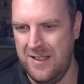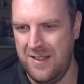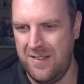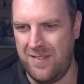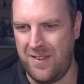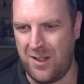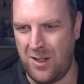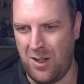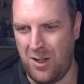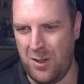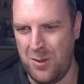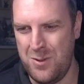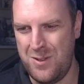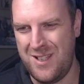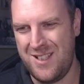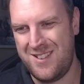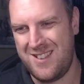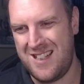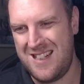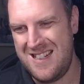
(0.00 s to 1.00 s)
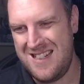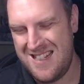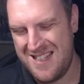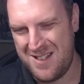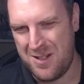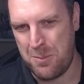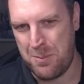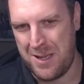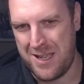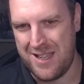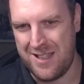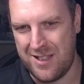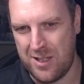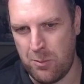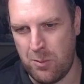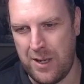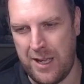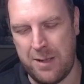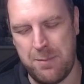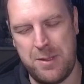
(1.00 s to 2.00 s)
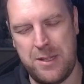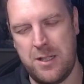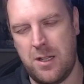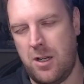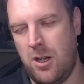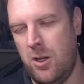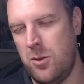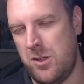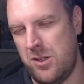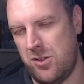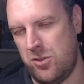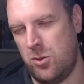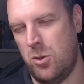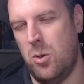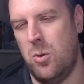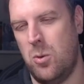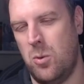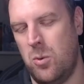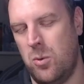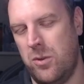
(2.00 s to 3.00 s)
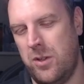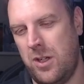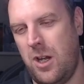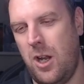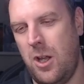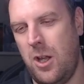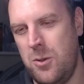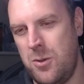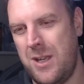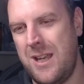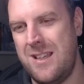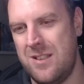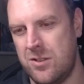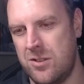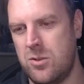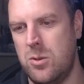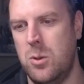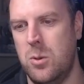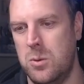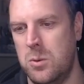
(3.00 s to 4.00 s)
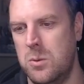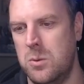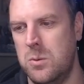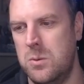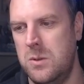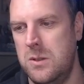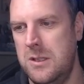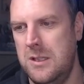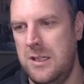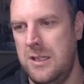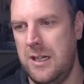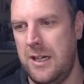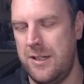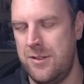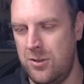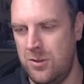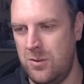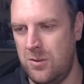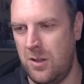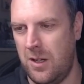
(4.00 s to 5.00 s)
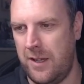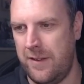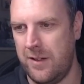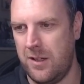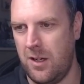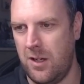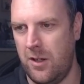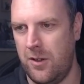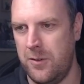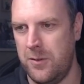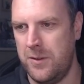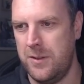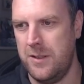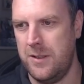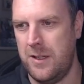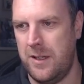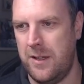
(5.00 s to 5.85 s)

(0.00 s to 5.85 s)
the cloak is a little bit in the way. I mean, the cloak is cool. The cloak is cool. I do like the cloak.